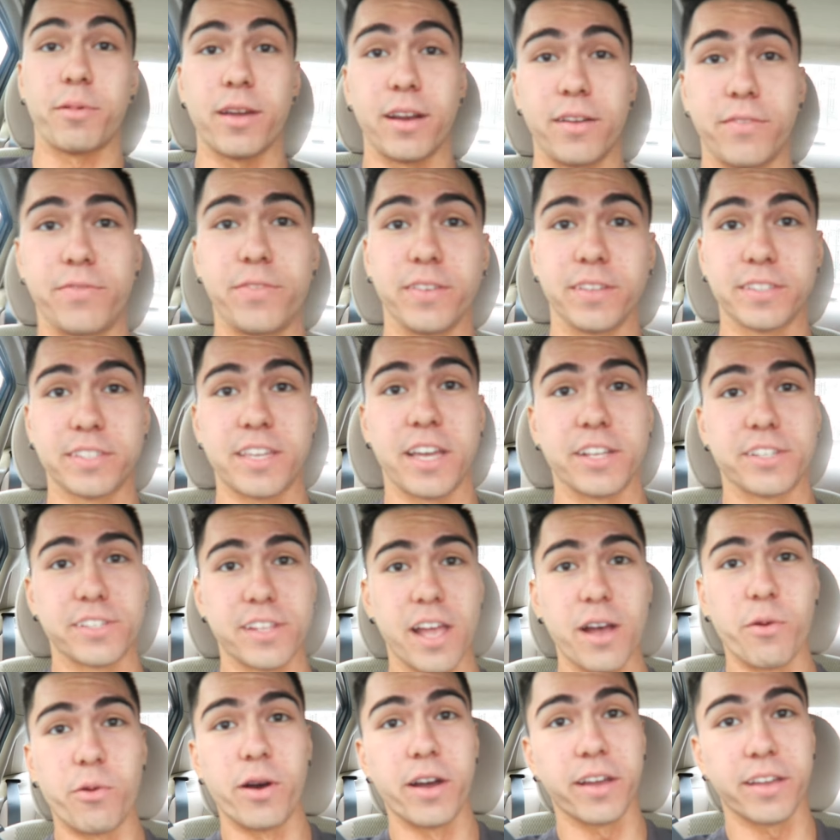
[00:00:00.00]
I'm kind of feel sketched
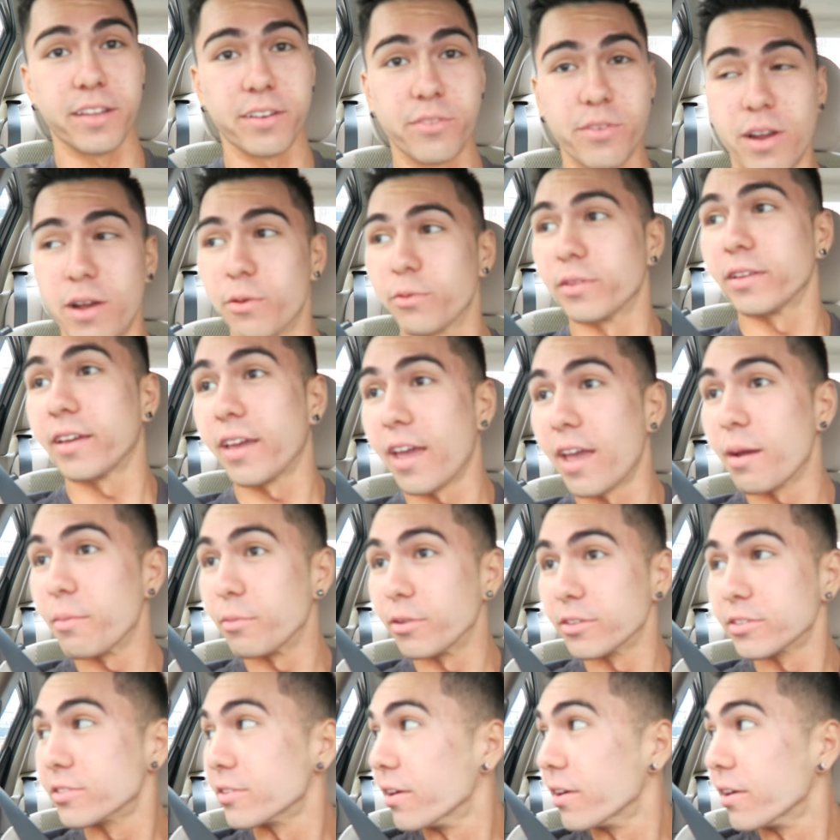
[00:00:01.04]
out walking around with a camera.